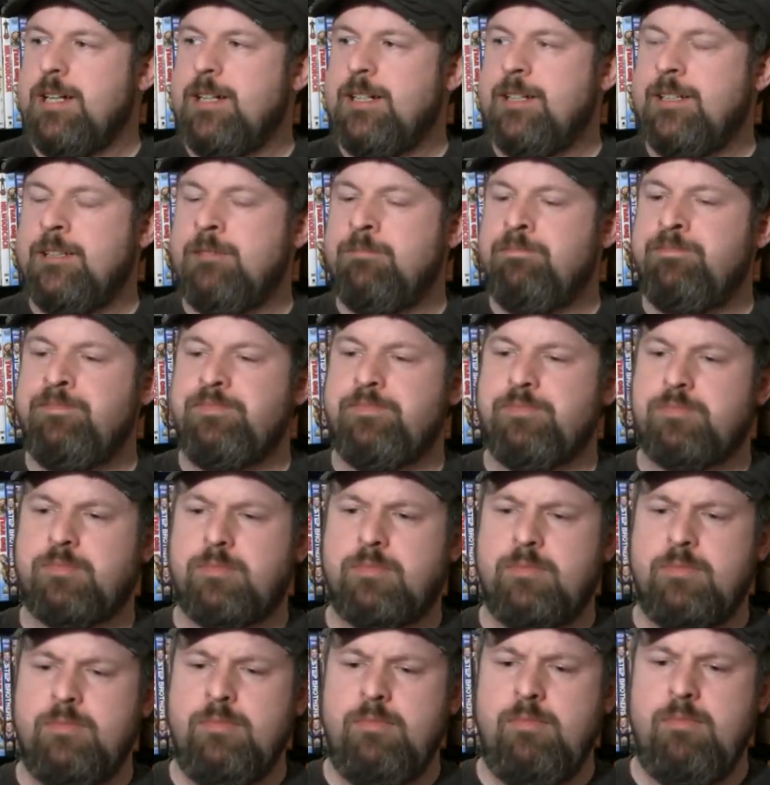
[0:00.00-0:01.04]

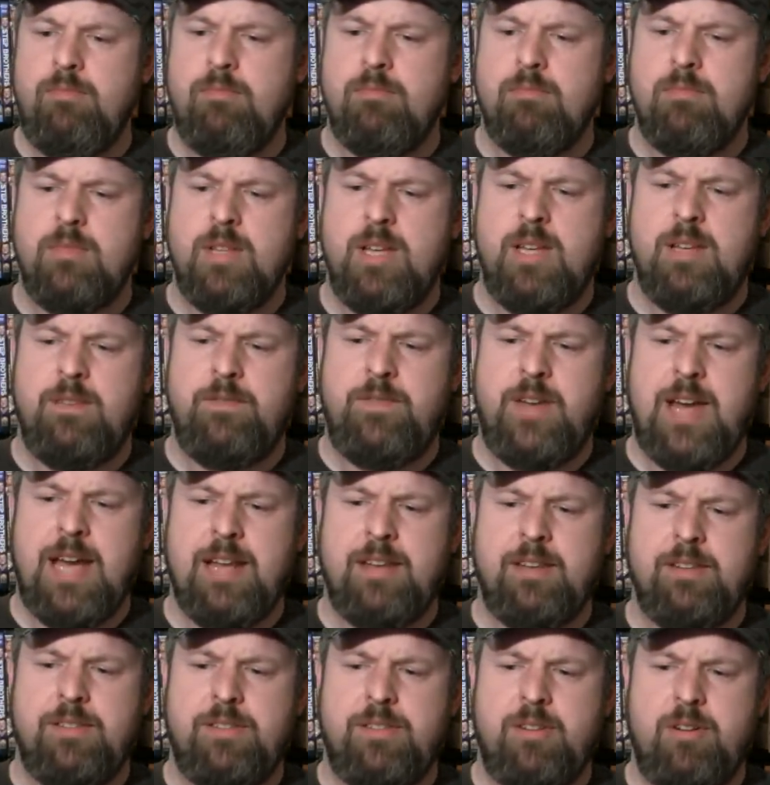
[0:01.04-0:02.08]
In
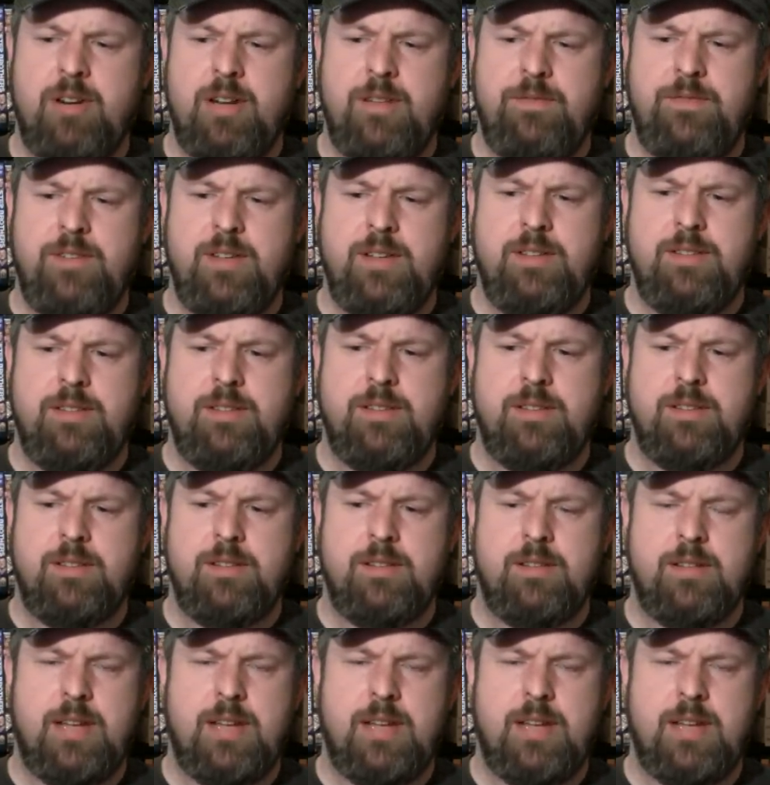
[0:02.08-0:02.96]
fact, the 35th